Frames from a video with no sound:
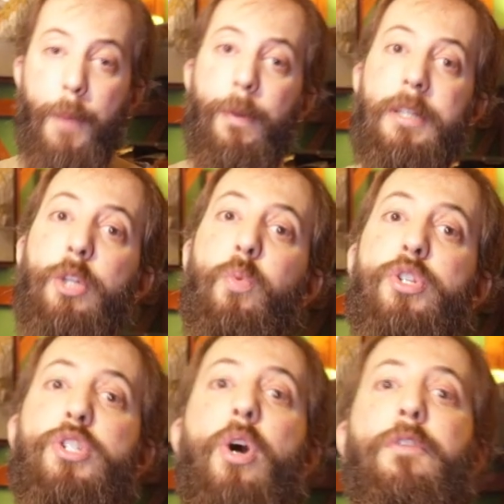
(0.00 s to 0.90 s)
but it
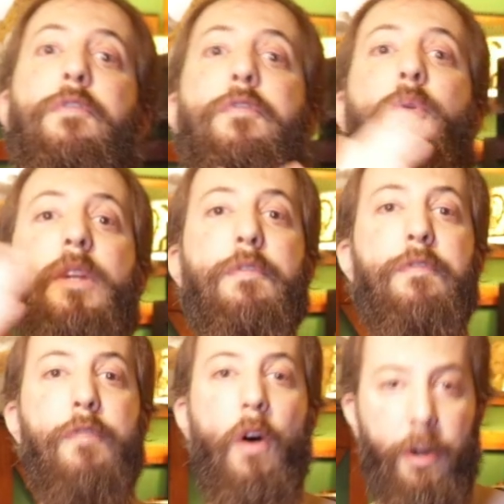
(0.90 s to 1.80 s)
was not fully
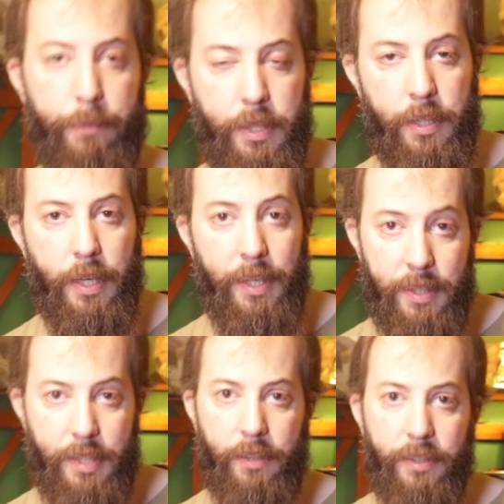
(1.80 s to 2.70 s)
formed
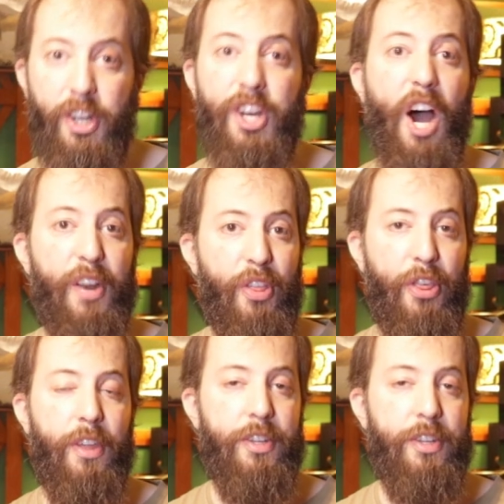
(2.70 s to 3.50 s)
until the 9th